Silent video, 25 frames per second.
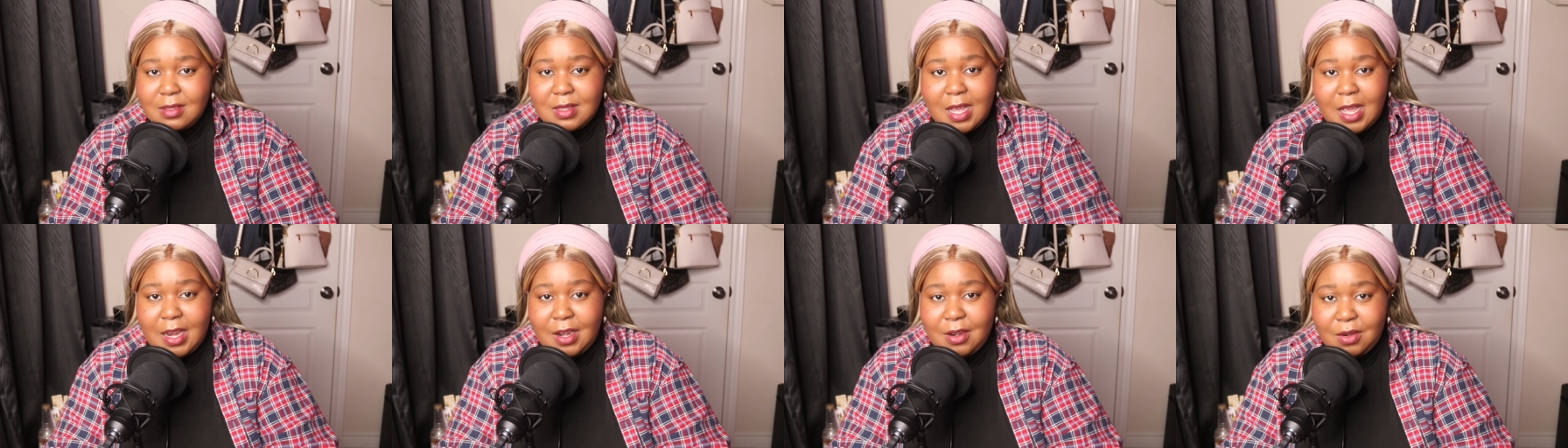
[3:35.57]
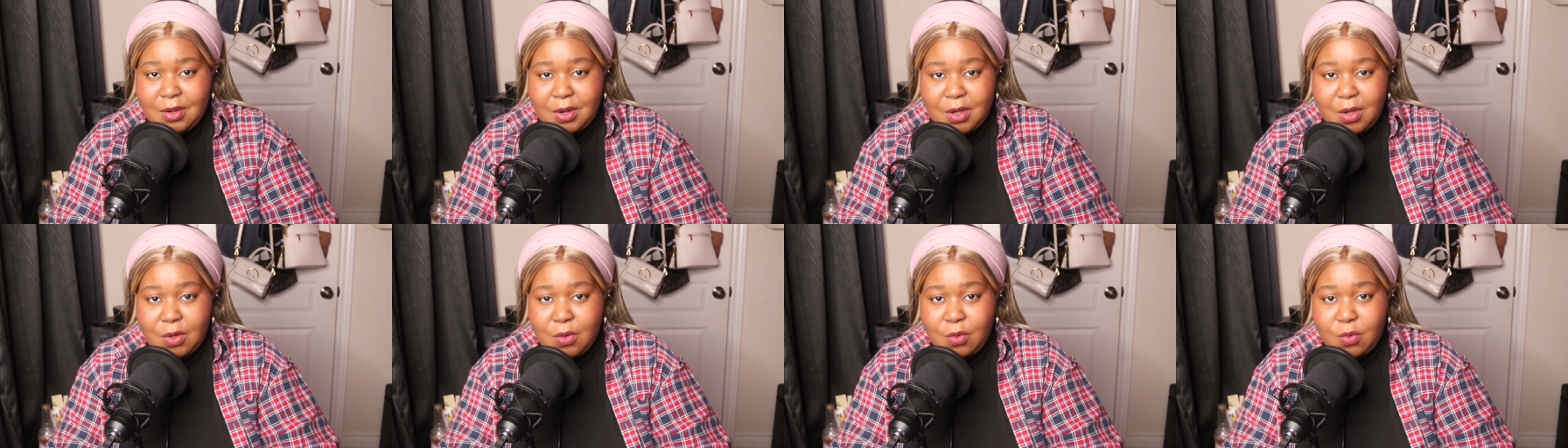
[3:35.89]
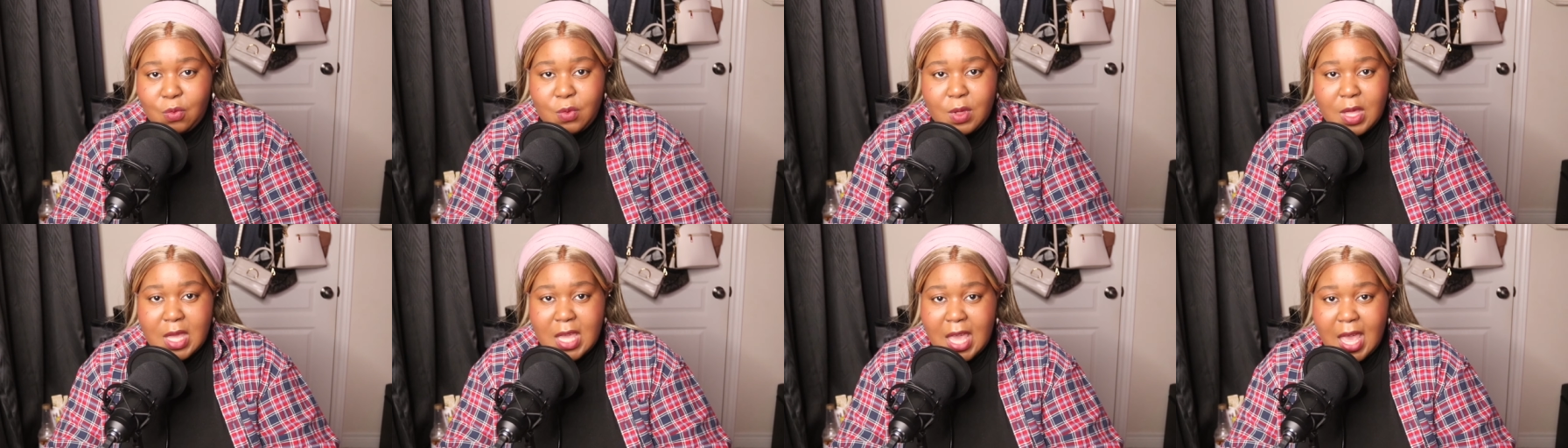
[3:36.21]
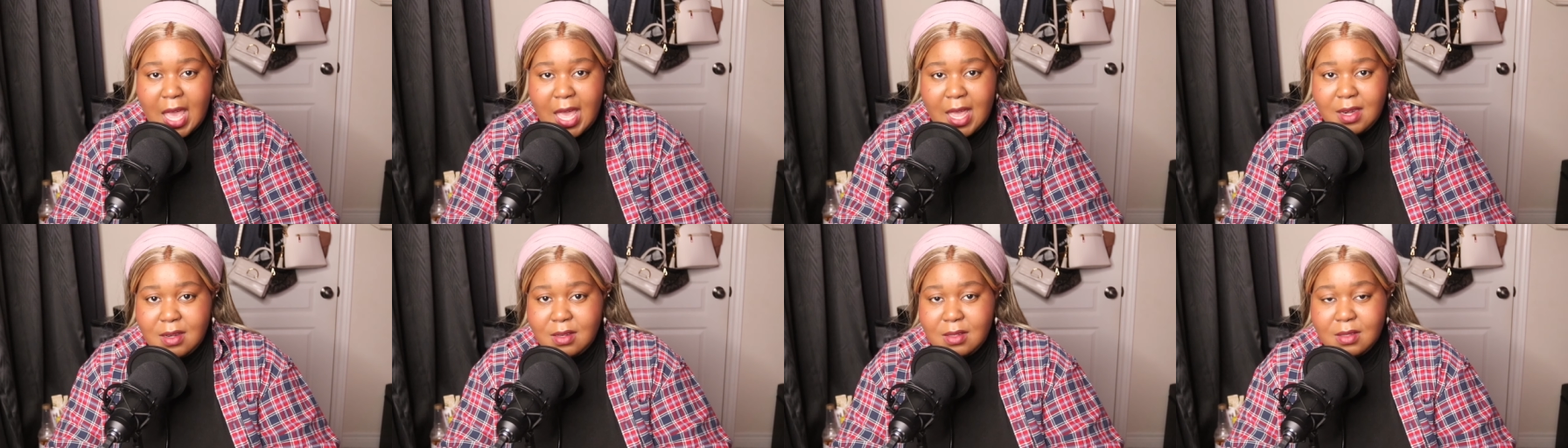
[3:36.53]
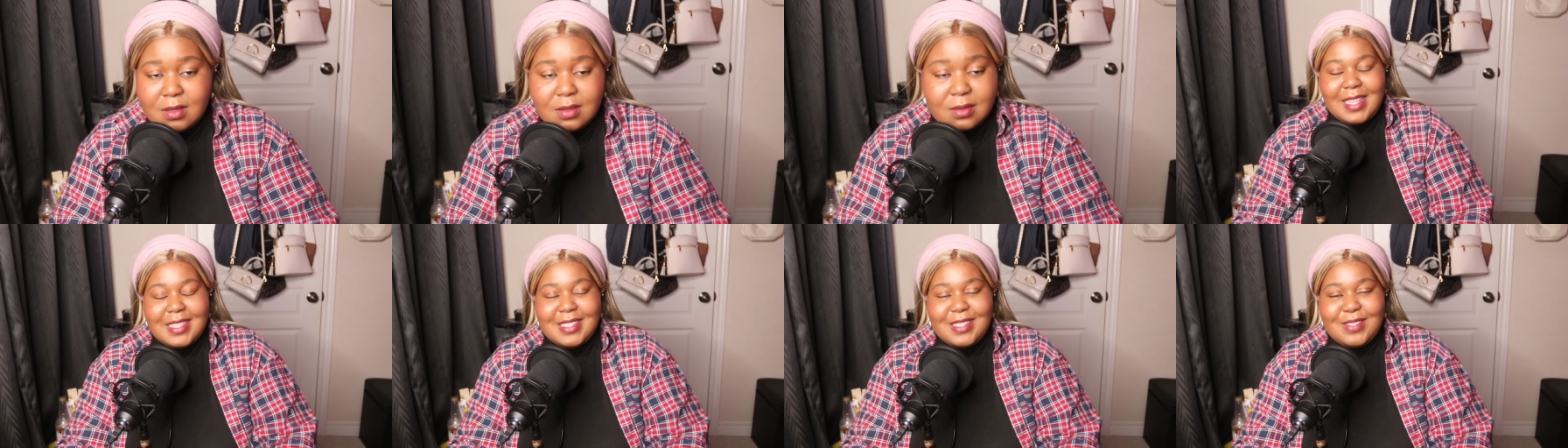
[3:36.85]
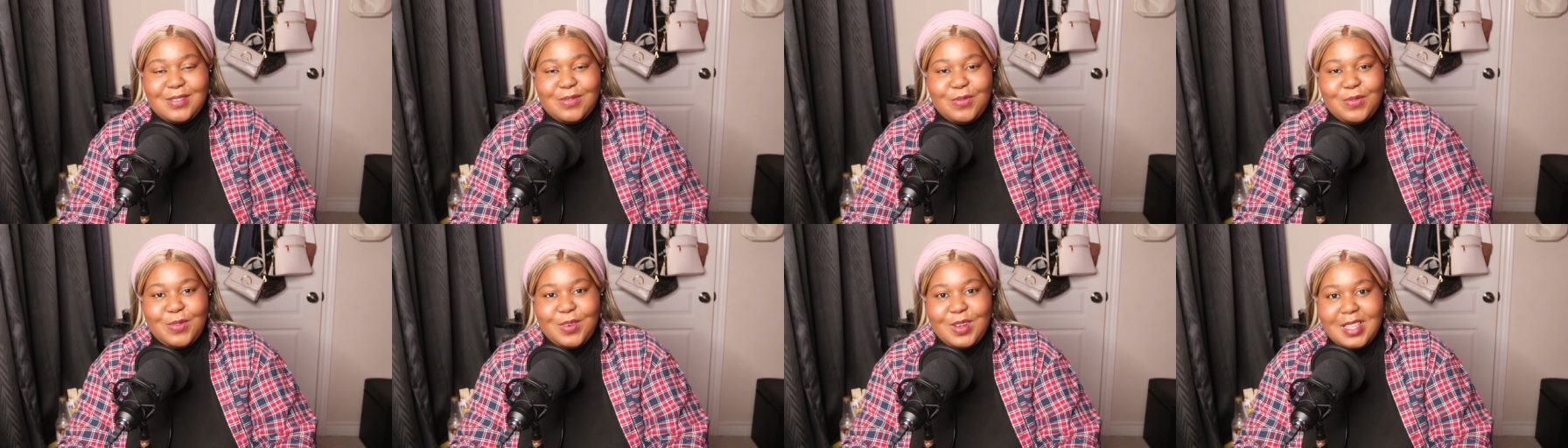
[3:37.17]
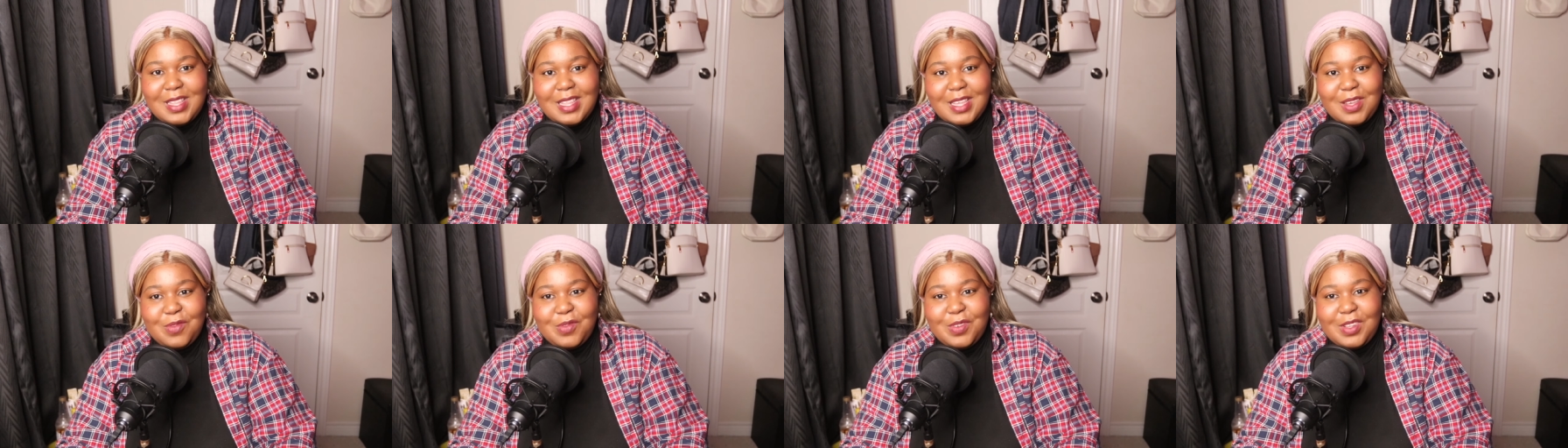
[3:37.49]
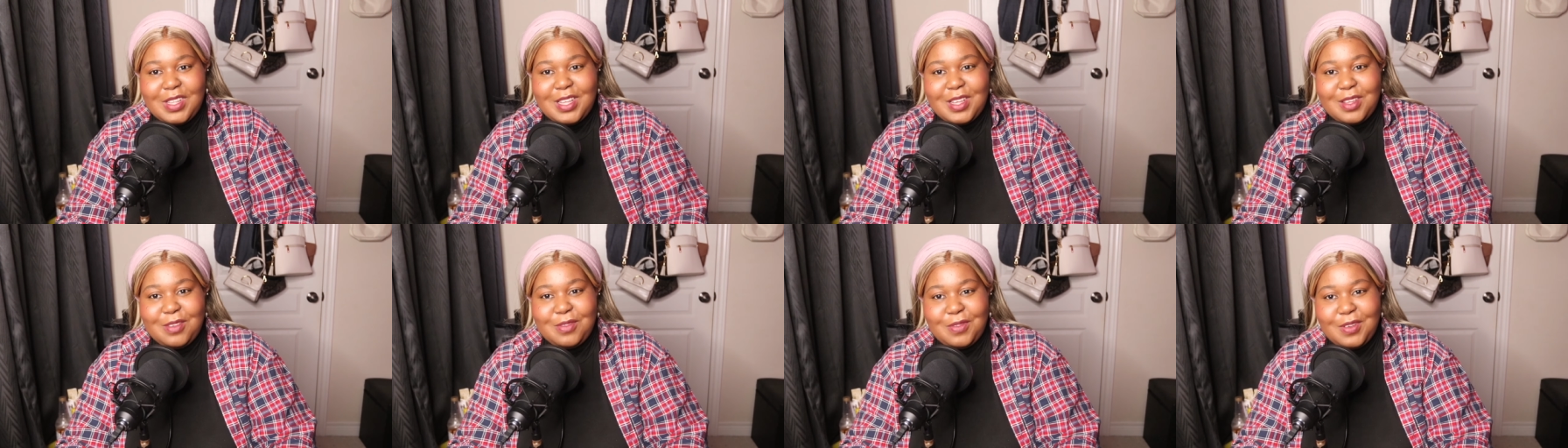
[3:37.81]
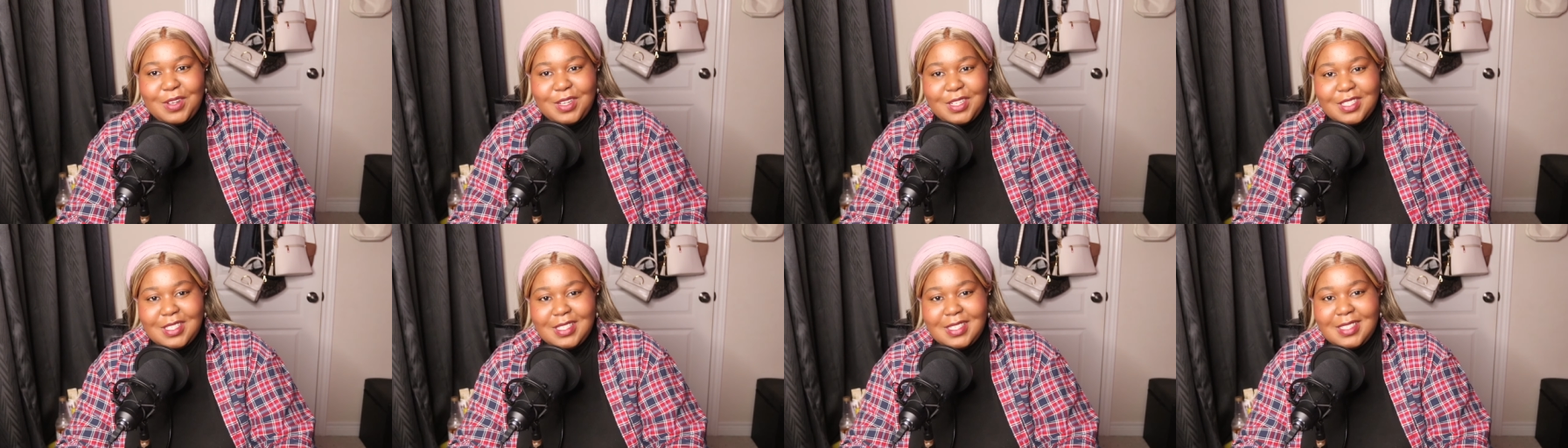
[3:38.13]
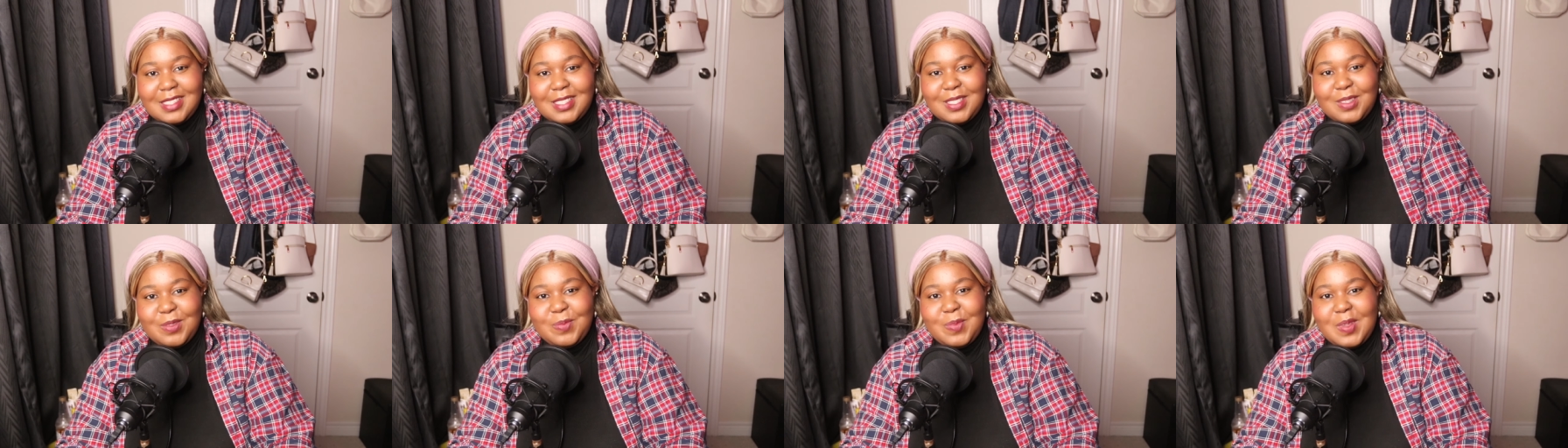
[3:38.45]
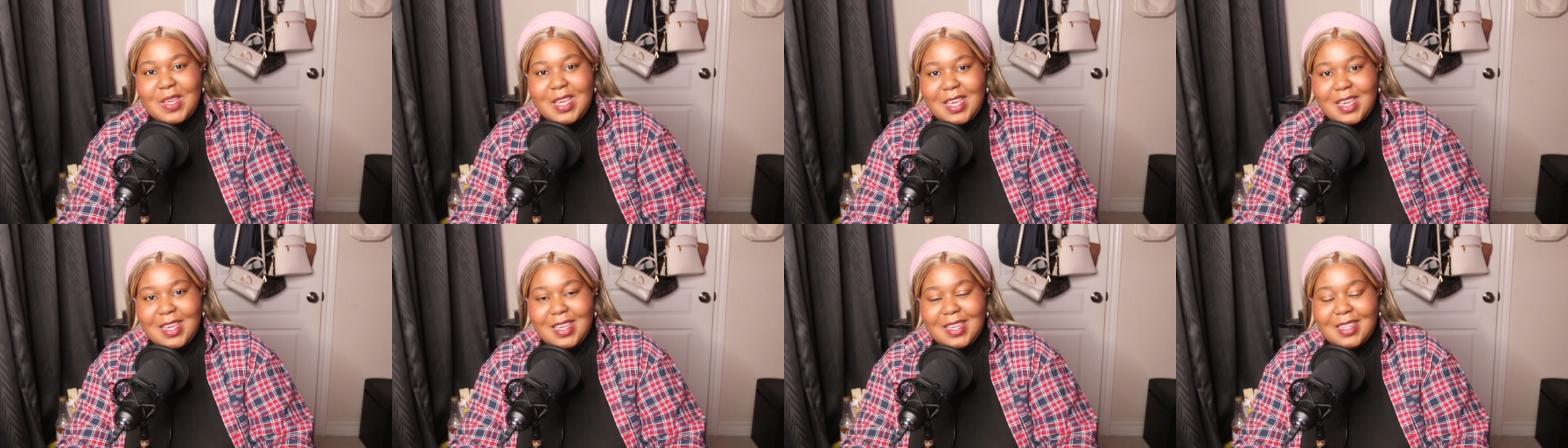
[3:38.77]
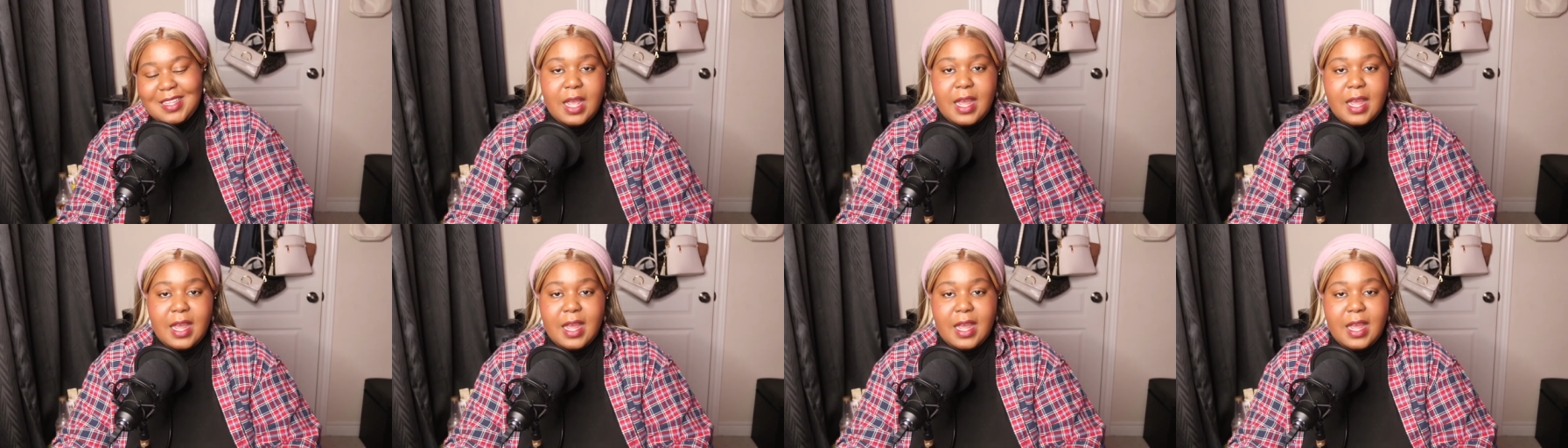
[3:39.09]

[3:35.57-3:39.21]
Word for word: I don't know, weekend? It's really, really fishy to me.